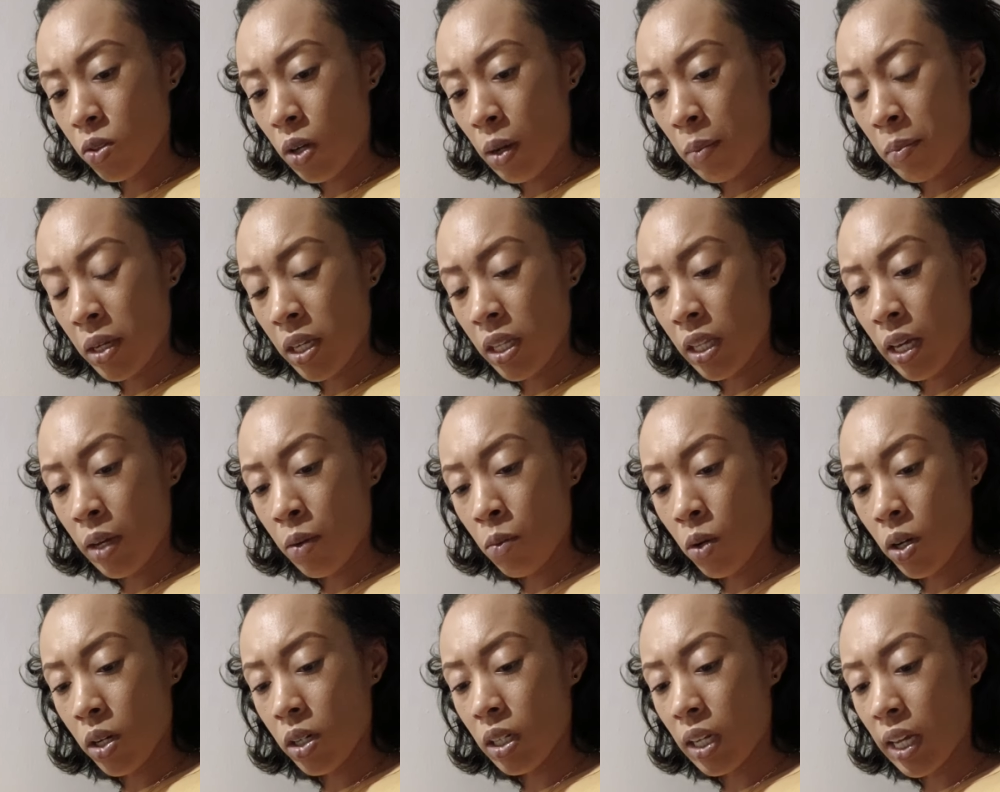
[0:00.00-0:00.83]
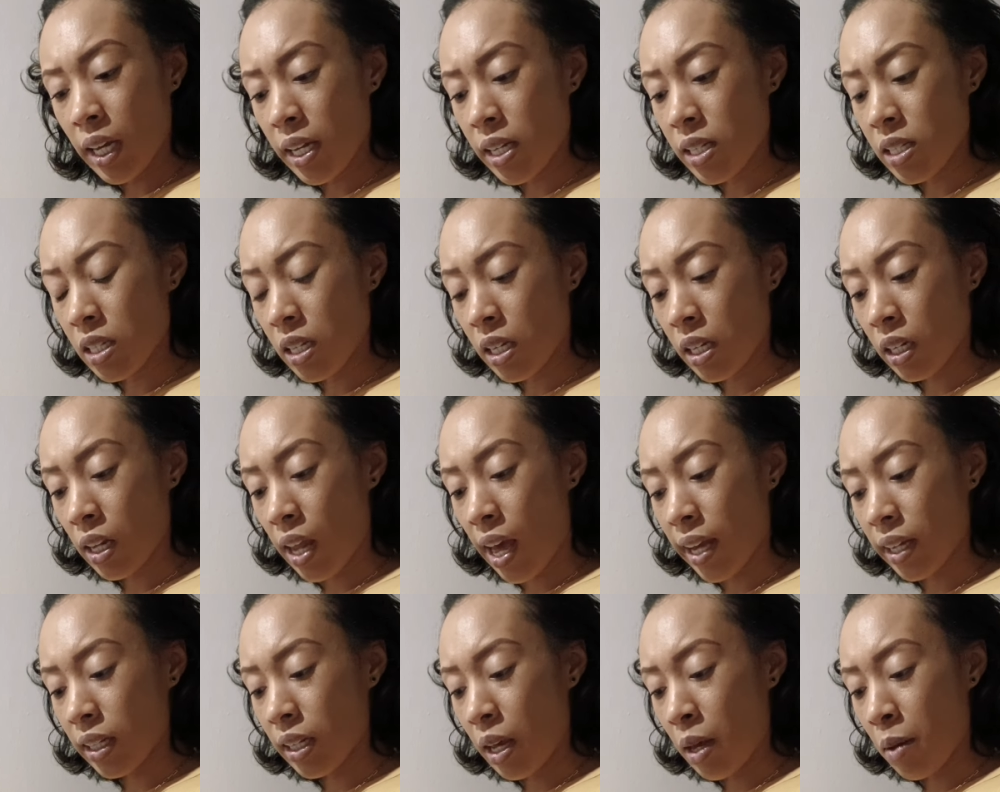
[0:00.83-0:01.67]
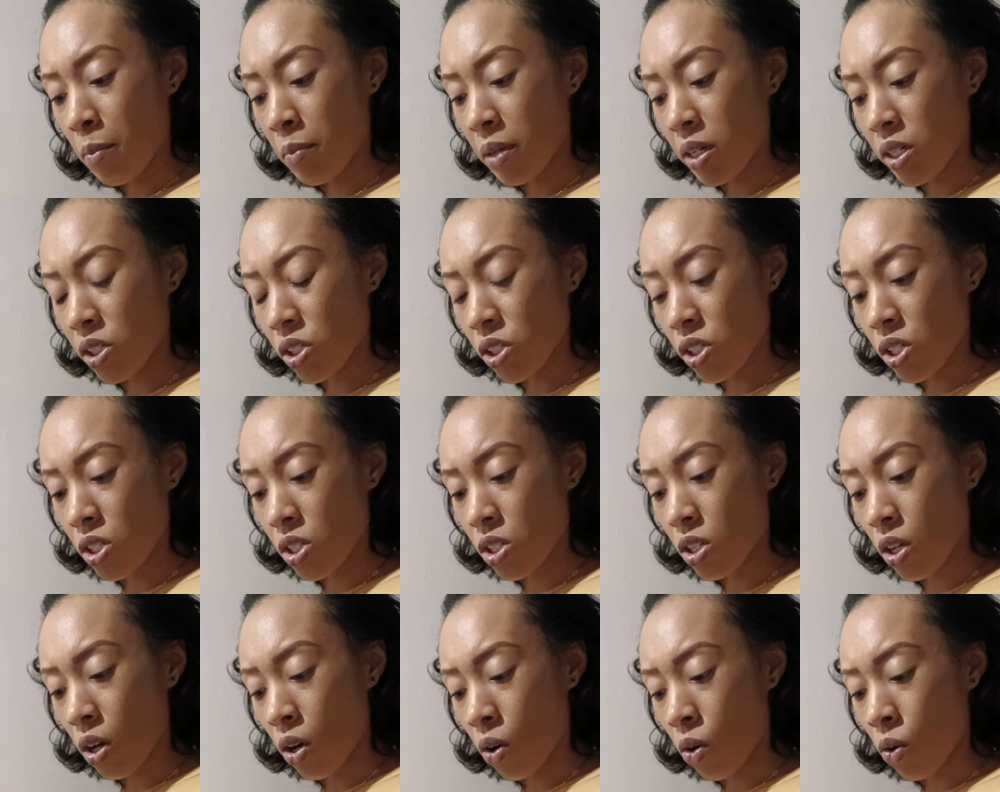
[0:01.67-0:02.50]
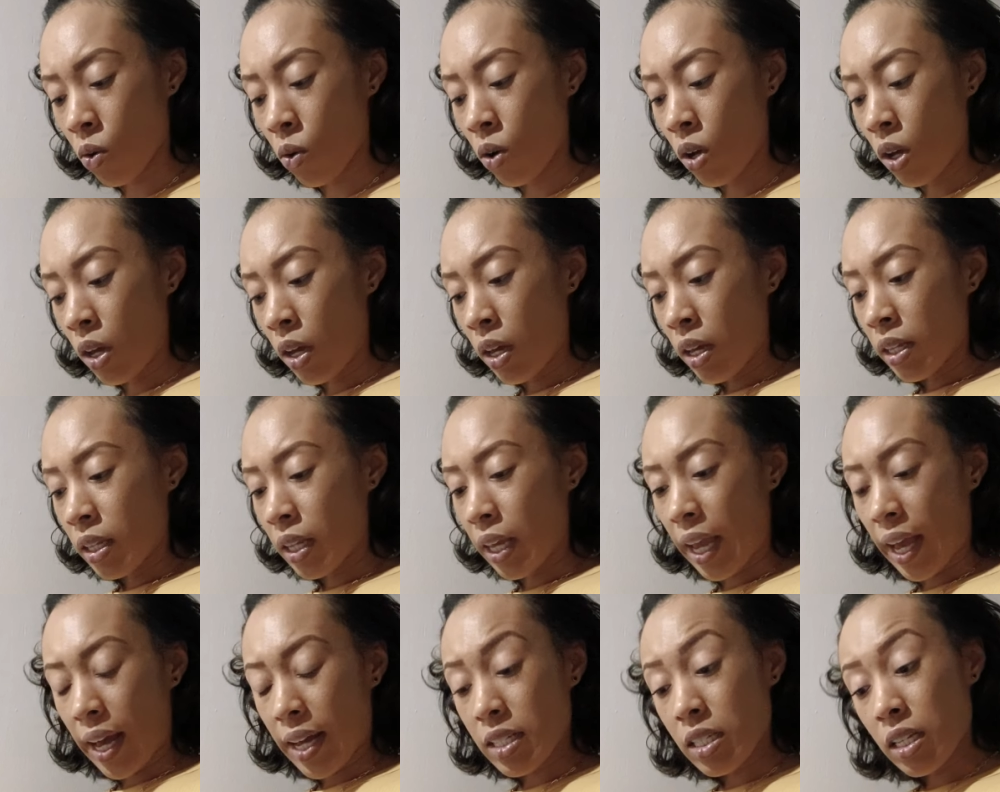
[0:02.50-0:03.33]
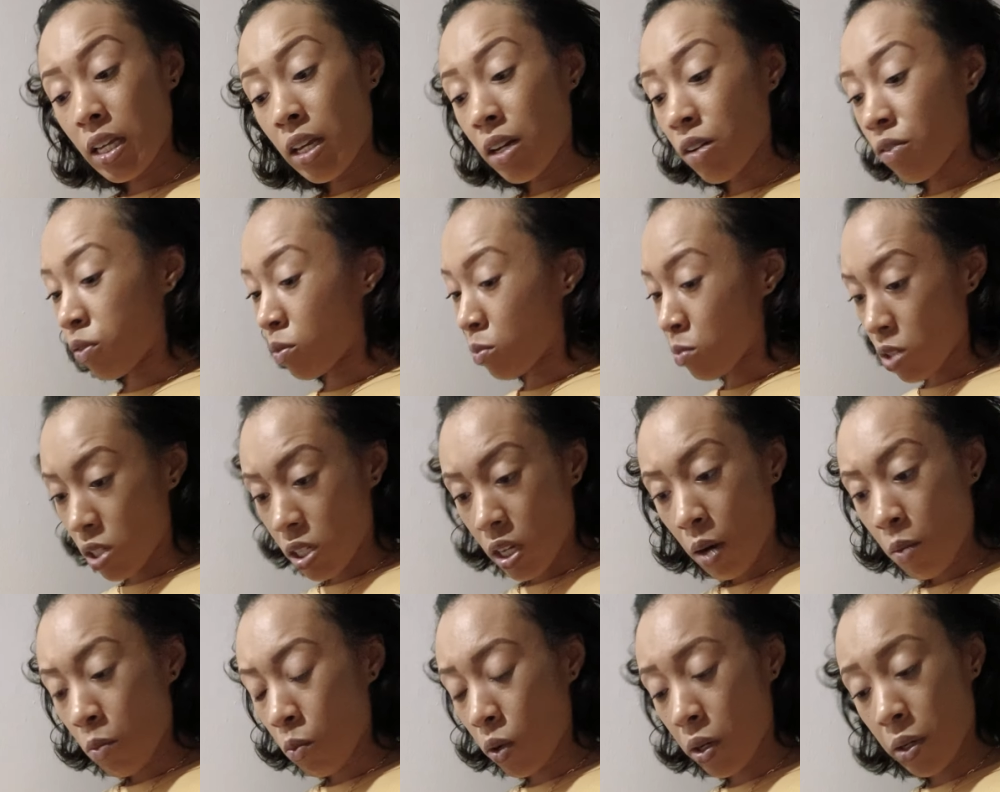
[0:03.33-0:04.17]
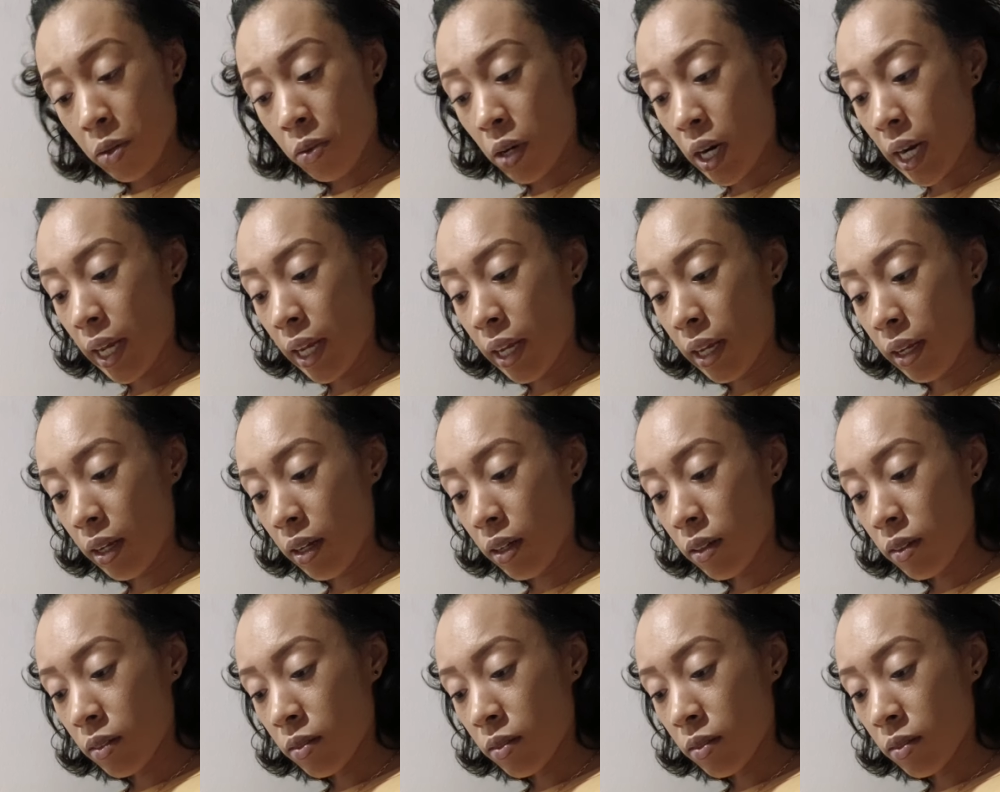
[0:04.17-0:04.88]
I mean, they were lazy and lacked ambition, so they had to get it from somewhere, right?